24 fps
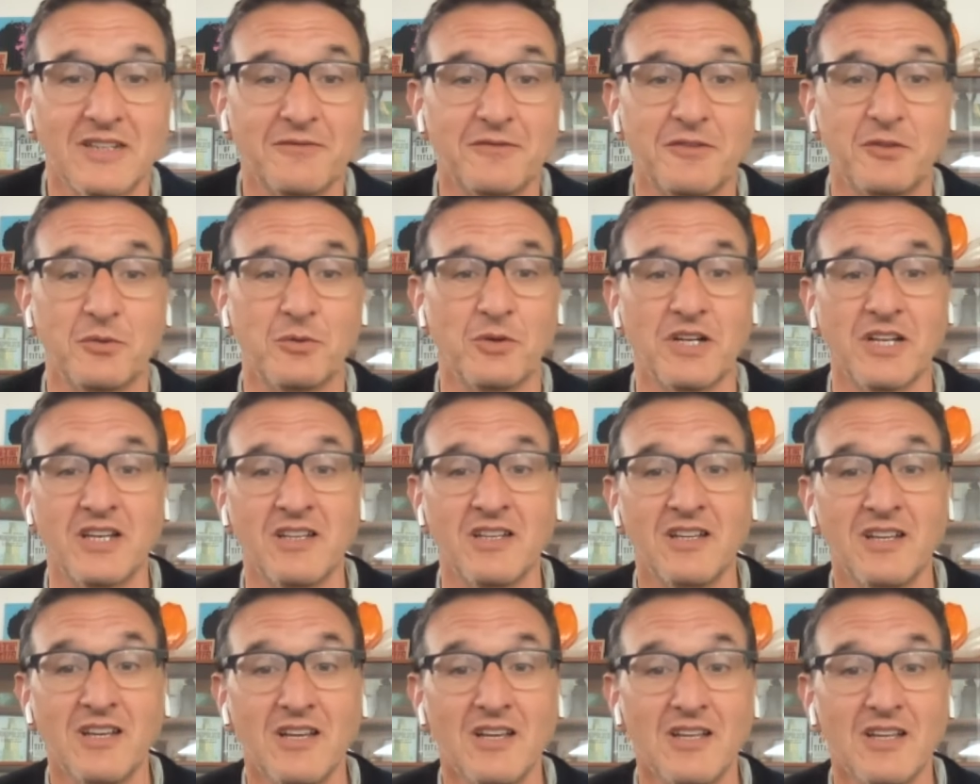If you want to
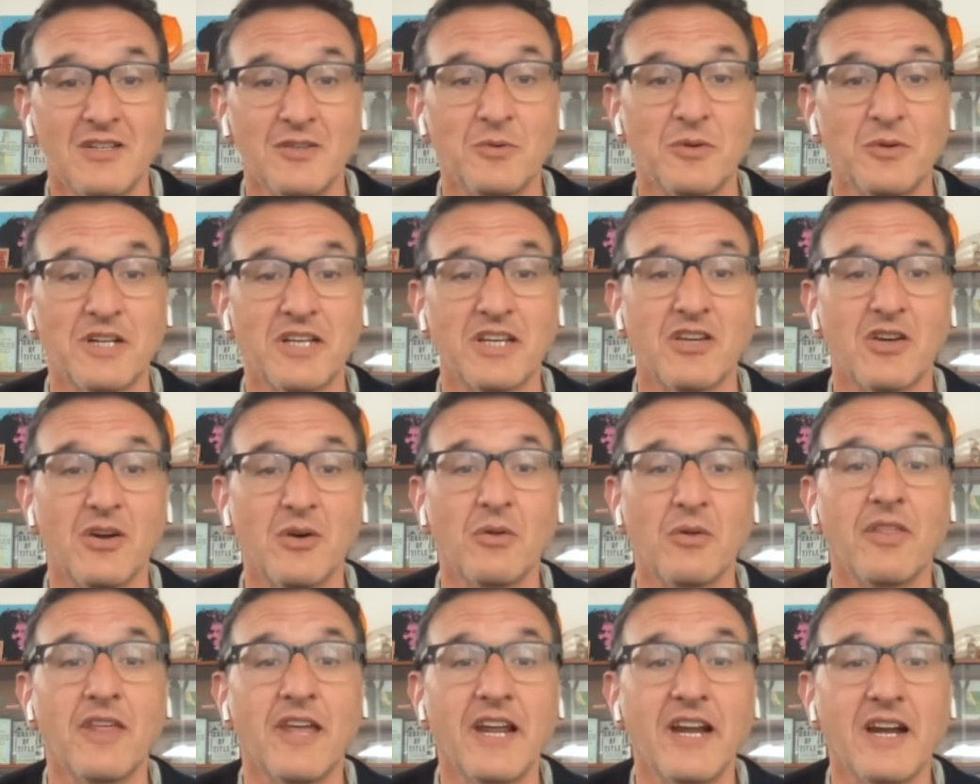you want to
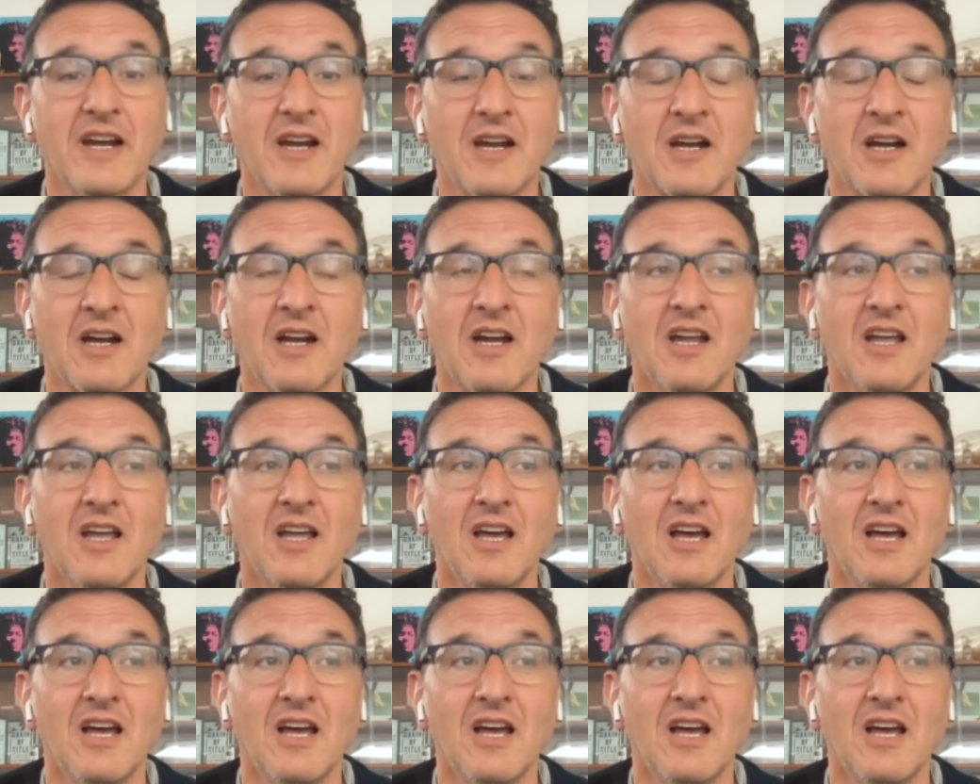go there, mm-hmm.